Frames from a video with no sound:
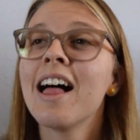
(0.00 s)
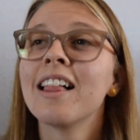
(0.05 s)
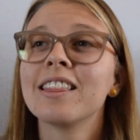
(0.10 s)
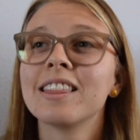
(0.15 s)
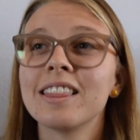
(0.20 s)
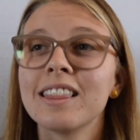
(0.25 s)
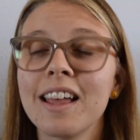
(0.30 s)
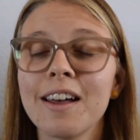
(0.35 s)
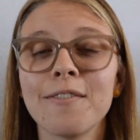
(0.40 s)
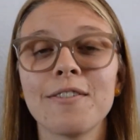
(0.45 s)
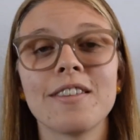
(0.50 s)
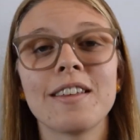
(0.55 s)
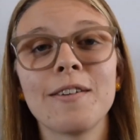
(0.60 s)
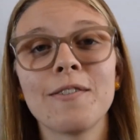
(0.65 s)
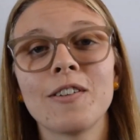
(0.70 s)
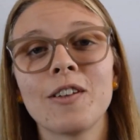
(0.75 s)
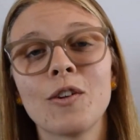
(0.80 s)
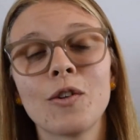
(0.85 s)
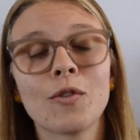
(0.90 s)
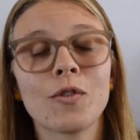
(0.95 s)
Love
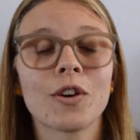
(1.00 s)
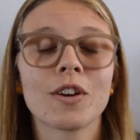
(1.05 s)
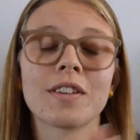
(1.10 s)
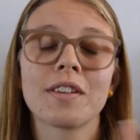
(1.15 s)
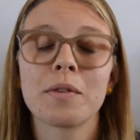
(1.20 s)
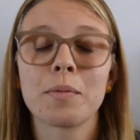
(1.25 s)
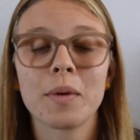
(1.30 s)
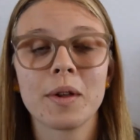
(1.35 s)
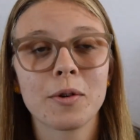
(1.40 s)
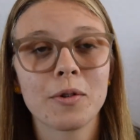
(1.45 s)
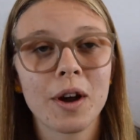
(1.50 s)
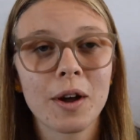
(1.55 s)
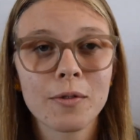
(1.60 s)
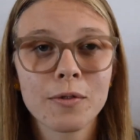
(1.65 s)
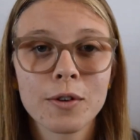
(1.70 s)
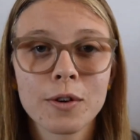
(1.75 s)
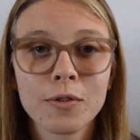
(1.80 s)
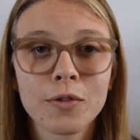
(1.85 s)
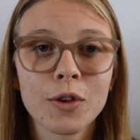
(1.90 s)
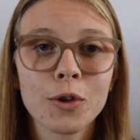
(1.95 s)
Steven Universe. Has been around
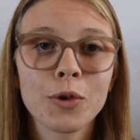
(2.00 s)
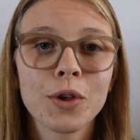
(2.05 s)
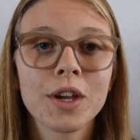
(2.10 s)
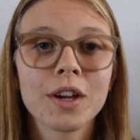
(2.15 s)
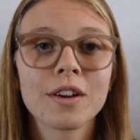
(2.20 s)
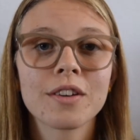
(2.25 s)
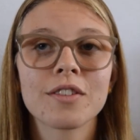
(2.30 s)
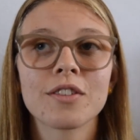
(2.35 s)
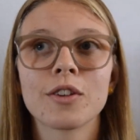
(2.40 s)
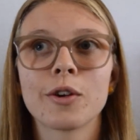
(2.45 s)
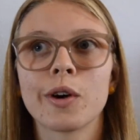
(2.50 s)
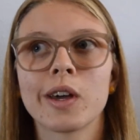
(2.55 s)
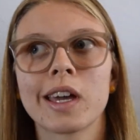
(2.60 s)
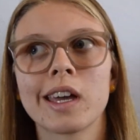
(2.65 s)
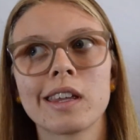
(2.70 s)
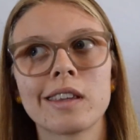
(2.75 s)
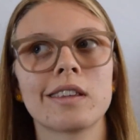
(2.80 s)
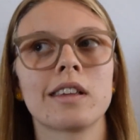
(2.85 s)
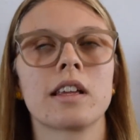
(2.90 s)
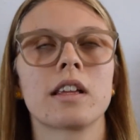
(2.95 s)
for a few years, so I
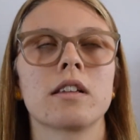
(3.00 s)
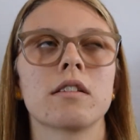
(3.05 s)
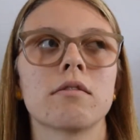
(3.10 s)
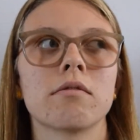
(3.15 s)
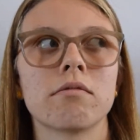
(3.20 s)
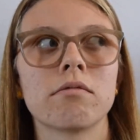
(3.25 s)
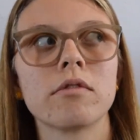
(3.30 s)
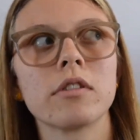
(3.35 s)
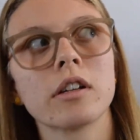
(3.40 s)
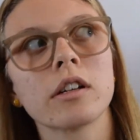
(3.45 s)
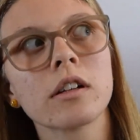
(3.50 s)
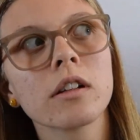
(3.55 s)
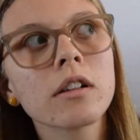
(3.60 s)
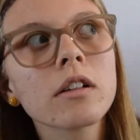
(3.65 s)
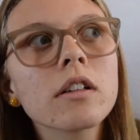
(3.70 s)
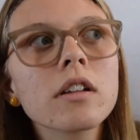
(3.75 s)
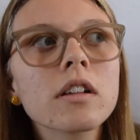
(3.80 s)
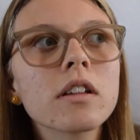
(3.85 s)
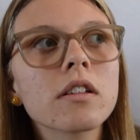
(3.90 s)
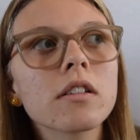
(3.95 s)
guess that
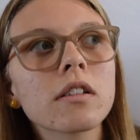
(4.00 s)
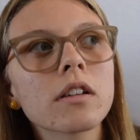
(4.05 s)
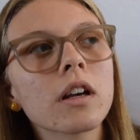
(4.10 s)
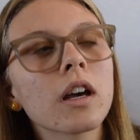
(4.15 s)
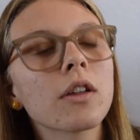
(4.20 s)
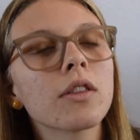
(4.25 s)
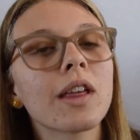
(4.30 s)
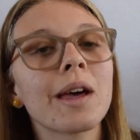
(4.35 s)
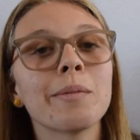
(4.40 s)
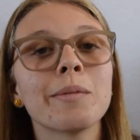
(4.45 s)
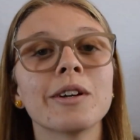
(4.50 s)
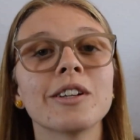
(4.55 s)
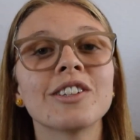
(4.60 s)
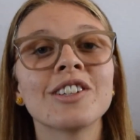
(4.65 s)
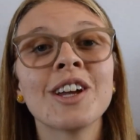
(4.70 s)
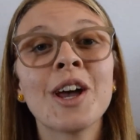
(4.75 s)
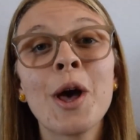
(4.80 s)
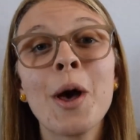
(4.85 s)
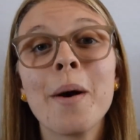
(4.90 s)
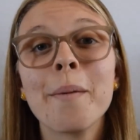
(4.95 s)
technically doesn't count that
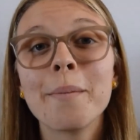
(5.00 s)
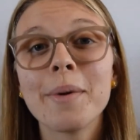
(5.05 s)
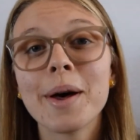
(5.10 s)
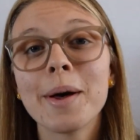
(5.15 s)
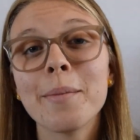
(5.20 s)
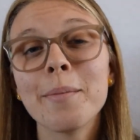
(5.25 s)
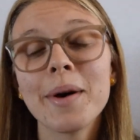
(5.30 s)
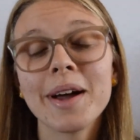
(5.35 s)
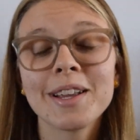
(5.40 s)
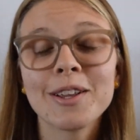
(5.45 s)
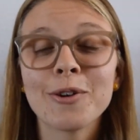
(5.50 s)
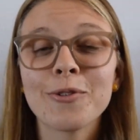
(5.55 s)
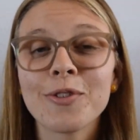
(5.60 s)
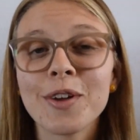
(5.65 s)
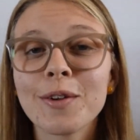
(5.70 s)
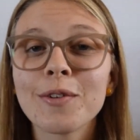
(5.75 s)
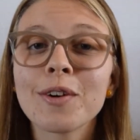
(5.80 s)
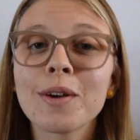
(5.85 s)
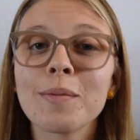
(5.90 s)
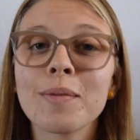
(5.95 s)
much. But my new
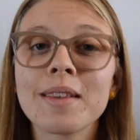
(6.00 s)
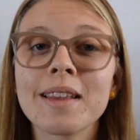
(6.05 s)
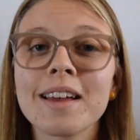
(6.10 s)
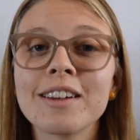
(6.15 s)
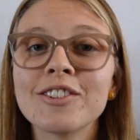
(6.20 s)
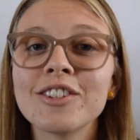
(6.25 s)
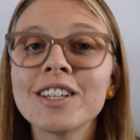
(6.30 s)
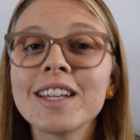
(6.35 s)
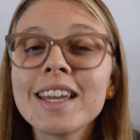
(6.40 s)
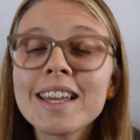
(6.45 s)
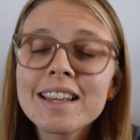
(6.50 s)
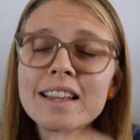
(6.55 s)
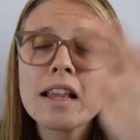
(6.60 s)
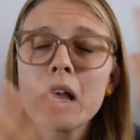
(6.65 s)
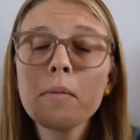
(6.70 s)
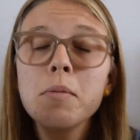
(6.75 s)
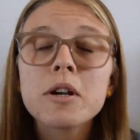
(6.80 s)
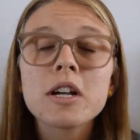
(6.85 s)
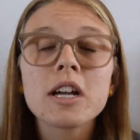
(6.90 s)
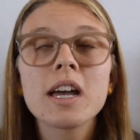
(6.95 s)
favorite obsession is
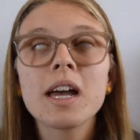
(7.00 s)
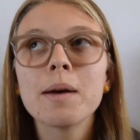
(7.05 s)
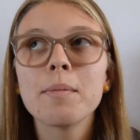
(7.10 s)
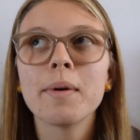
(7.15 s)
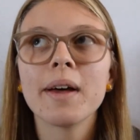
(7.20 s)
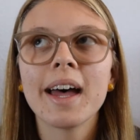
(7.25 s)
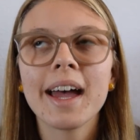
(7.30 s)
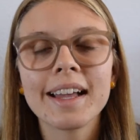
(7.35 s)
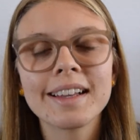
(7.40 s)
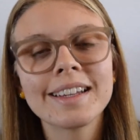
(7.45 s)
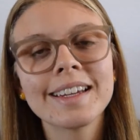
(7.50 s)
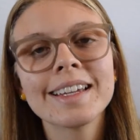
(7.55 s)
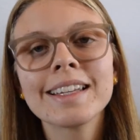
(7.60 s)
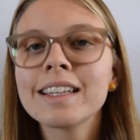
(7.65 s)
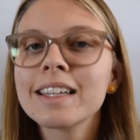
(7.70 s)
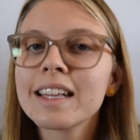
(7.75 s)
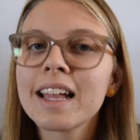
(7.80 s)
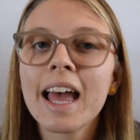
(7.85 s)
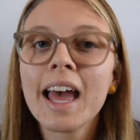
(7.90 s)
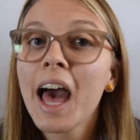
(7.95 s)
Summer Camp Island,
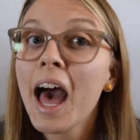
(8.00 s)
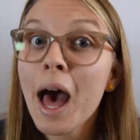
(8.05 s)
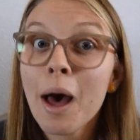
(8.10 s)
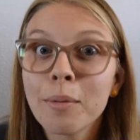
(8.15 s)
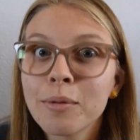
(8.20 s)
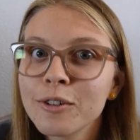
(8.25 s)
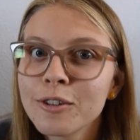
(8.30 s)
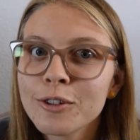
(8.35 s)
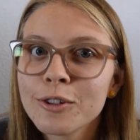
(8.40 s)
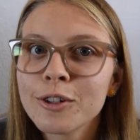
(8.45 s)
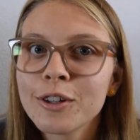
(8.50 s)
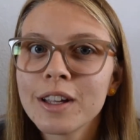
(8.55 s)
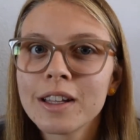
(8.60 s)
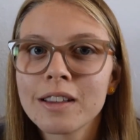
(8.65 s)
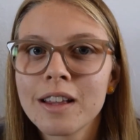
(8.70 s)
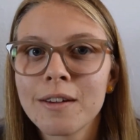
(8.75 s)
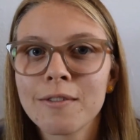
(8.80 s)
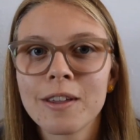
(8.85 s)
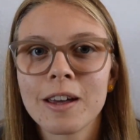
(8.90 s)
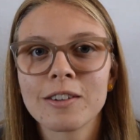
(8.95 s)
and I absolutely
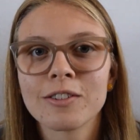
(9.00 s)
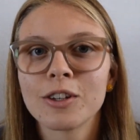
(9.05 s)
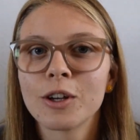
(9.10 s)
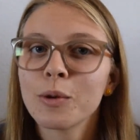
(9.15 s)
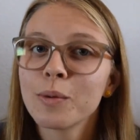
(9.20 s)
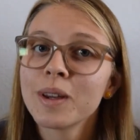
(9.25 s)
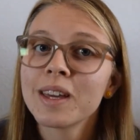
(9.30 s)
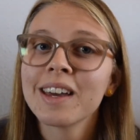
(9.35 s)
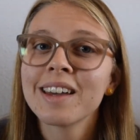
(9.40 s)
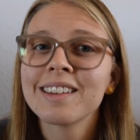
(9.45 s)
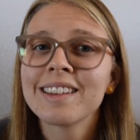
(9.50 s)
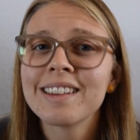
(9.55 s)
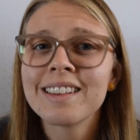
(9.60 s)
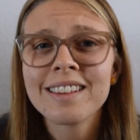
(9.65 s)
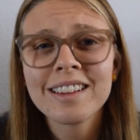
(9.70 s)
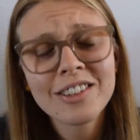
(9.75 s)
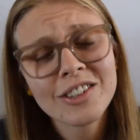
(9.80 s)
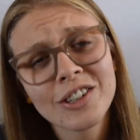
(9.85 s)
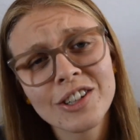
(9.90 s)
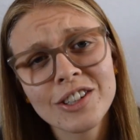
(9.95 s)
love that show because it's
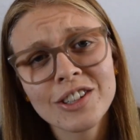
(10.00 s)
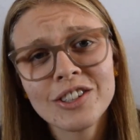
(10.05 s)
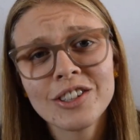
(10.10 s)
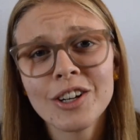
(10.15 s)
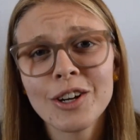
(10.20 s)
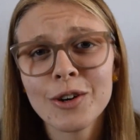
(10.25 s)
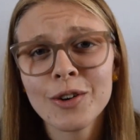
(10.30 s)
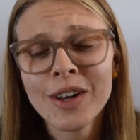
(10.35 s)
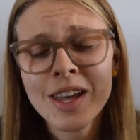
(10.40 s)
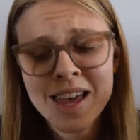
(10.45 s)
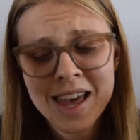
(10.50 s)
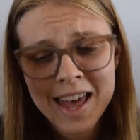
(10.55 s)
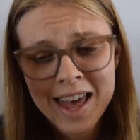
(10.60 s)
such a good show.